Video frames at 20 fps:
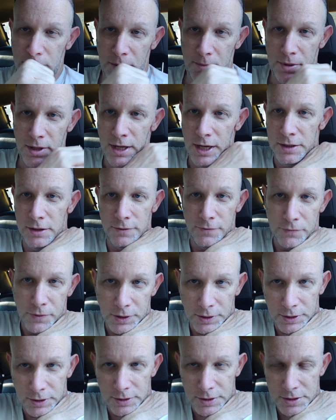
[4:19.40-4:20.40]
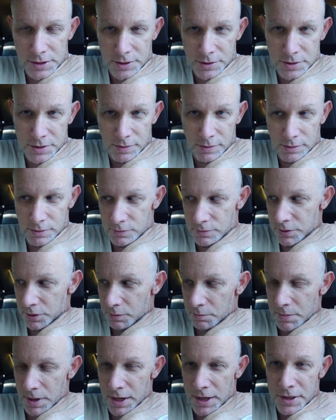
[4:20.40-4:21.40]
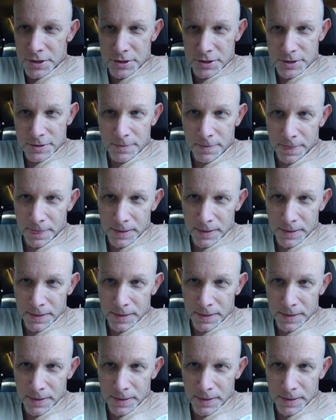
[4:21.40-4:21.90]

but behind the friendliness, there's a real menace.